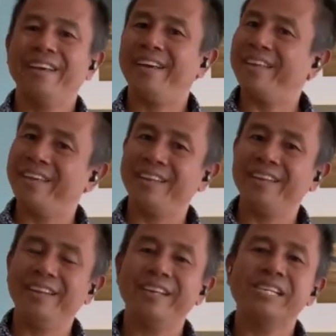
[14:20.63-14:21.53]
and
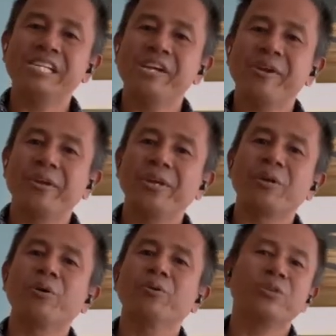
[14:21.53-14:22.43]
then, you
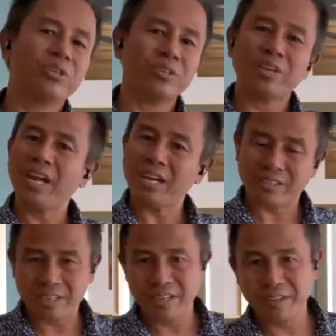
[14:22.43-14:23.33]
know, you just
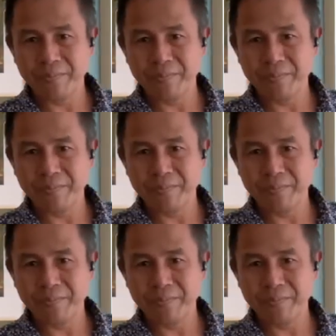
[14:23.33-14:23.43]
ask.